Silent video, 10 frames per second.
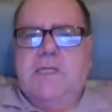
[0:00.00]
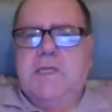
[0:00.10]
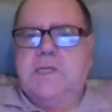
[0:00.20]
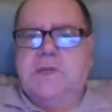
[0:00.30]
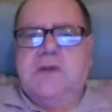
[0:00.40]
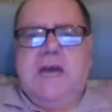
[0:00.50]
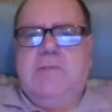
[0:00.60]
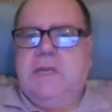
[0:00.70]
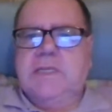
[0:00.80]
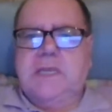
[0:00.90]
to describe
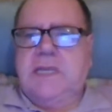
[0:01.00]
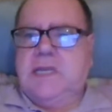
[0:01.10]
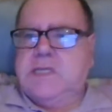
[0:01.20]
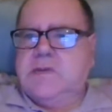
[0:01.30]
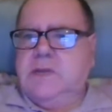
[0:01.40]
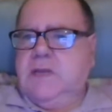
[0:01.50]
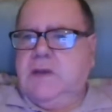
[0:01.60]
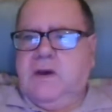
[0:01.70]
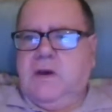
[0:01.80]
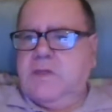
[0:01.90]
these idiots. I really
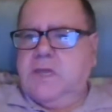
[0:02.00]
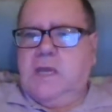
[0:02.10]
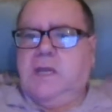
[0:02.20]
can't.